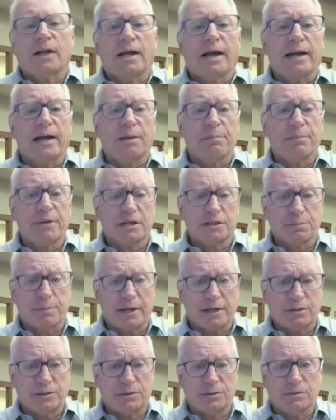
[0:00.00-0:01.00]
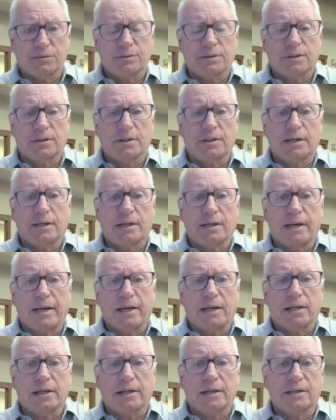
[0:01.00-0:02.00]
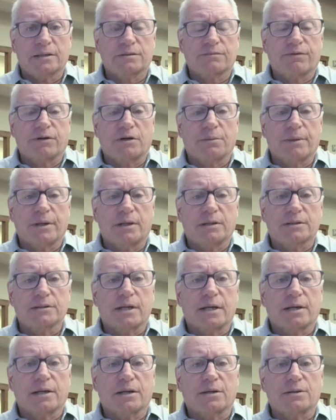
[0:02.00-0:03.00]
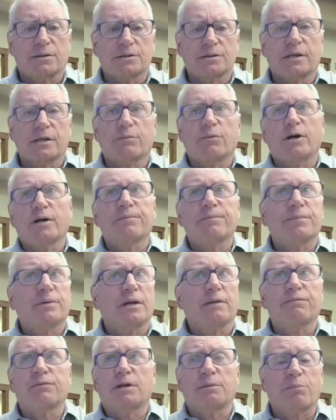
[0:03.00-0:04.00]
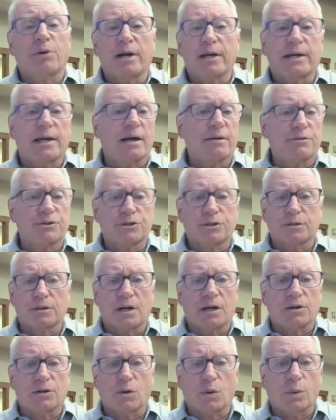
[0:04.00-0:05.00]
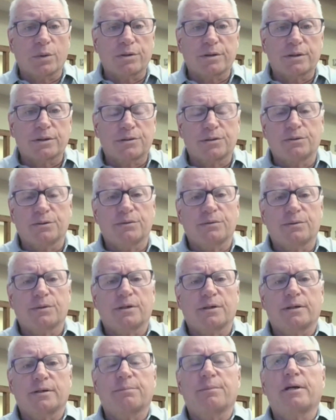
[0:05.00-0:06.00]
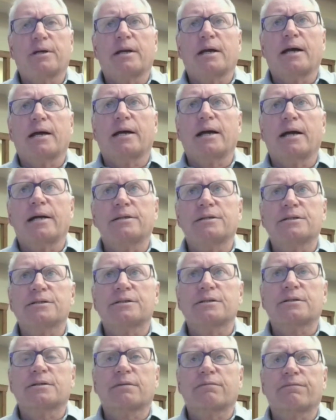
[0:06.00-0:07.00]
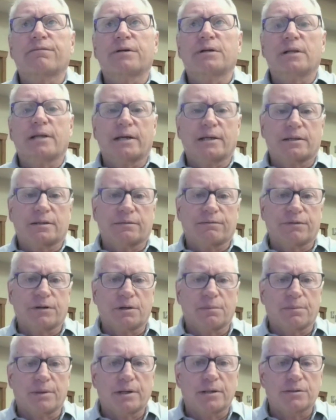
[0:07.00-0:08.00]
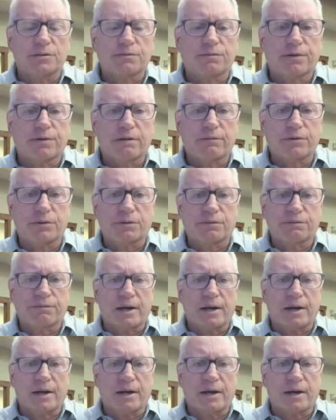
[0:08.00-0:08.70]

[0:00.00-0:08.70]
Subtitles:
I got to mix my two analytics, fundamental and technical, and say, well, if they break out, sure, I'll go with it too. But I just feel like the fundamentals favor the